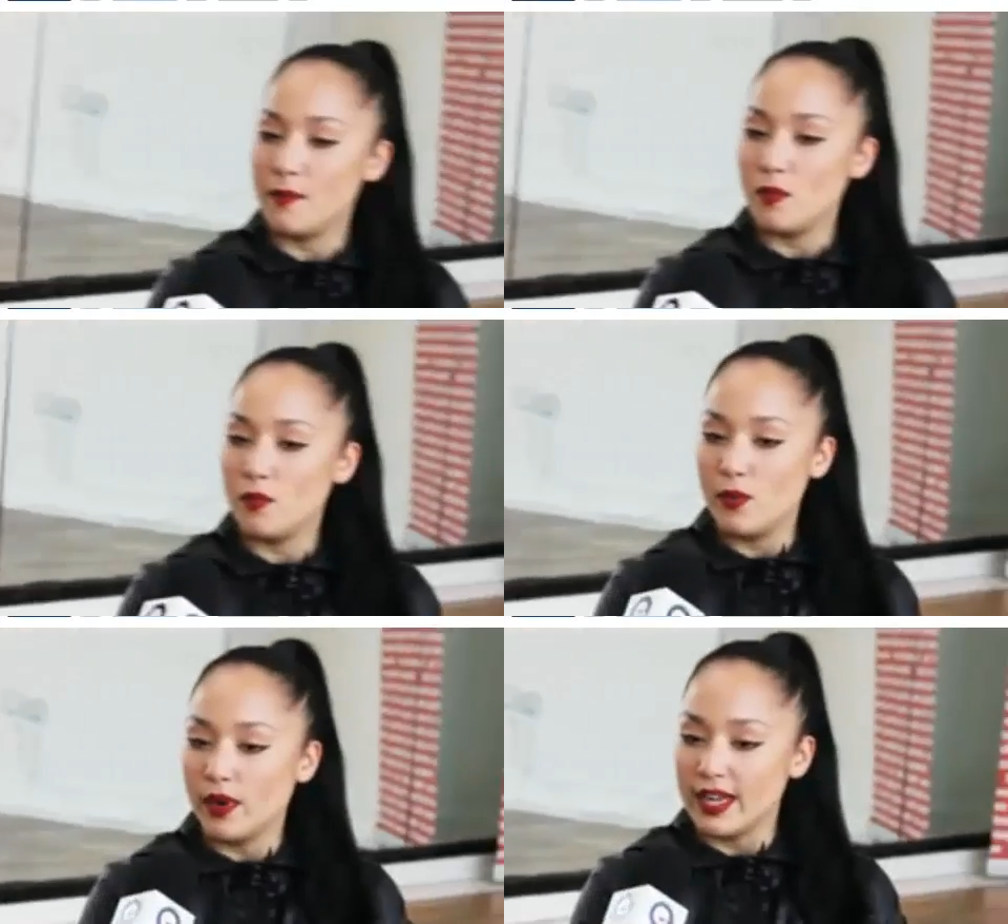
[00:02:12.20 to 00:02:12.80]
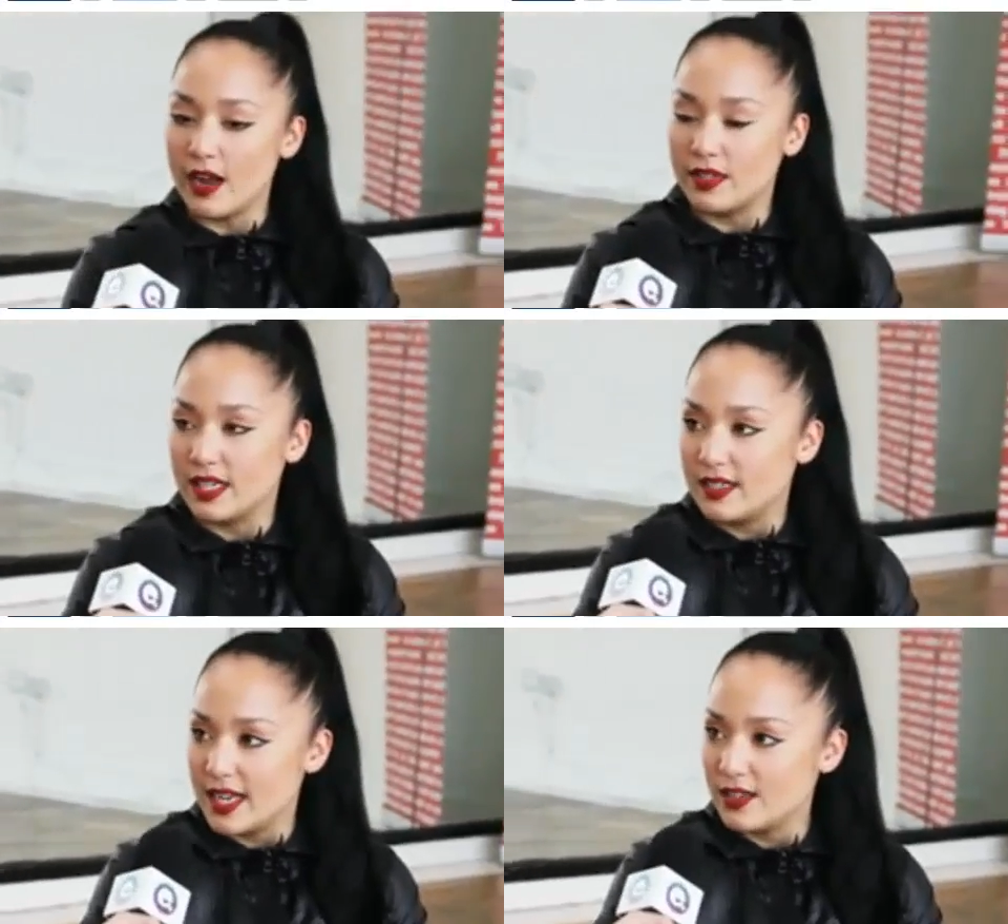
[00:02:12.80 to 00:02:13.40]
We work out
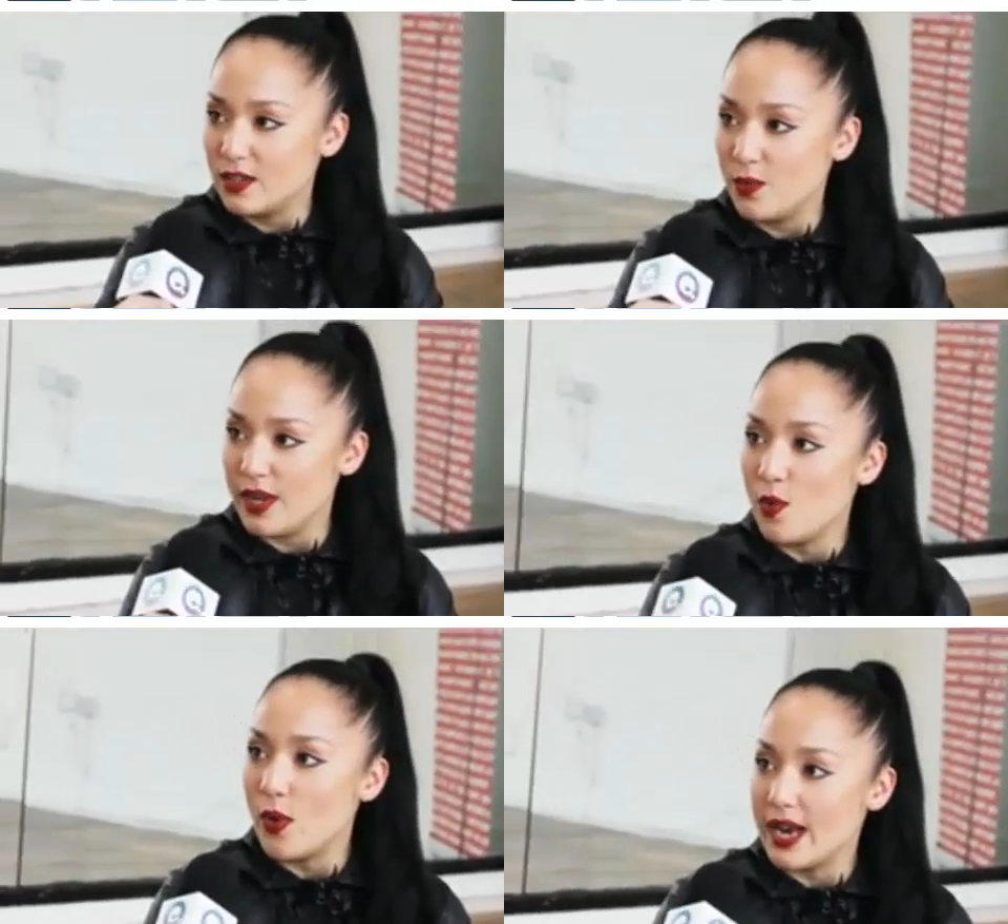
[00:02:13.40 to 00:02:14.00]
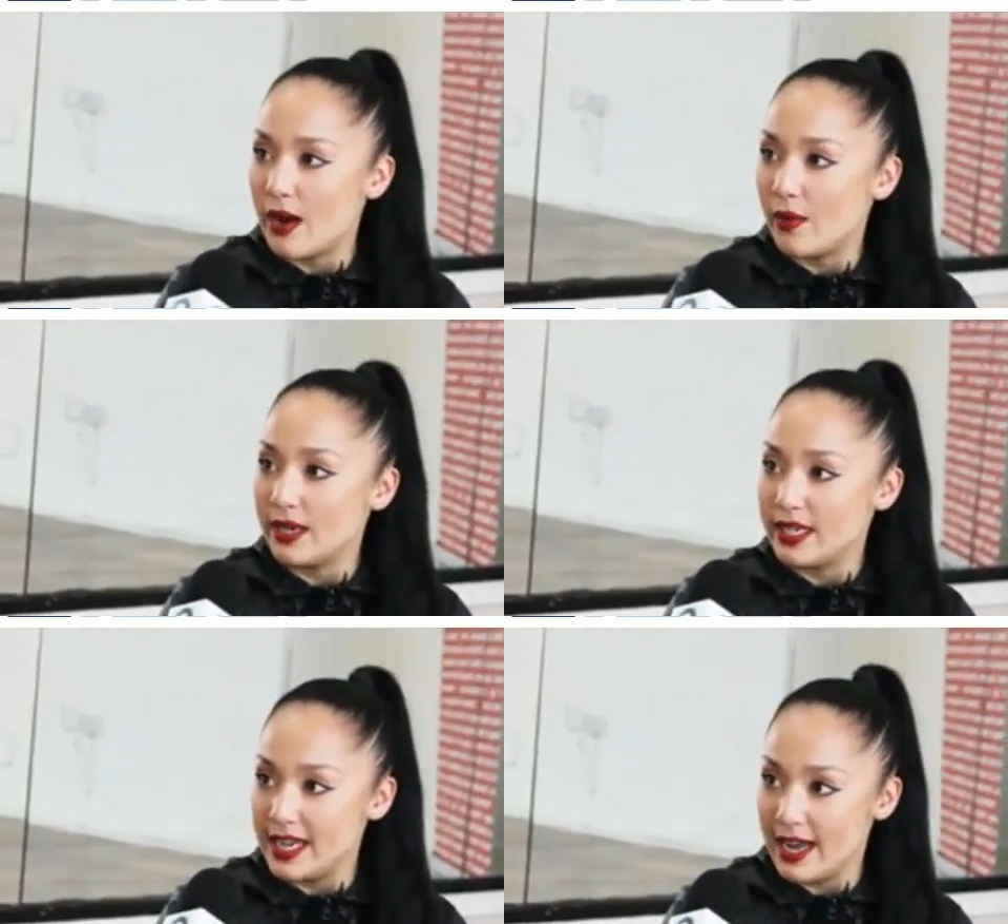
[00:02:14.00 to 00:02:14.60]
6 days a week, 1 hour a
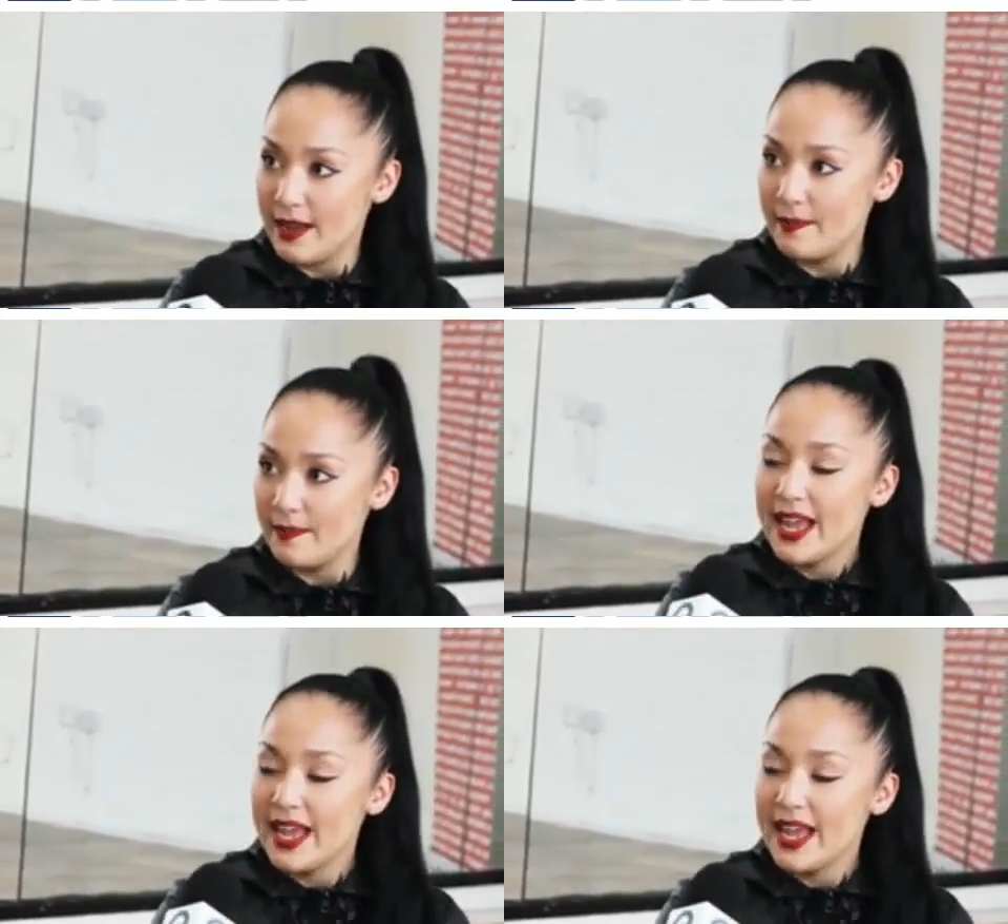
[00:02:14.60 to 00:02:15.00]
day.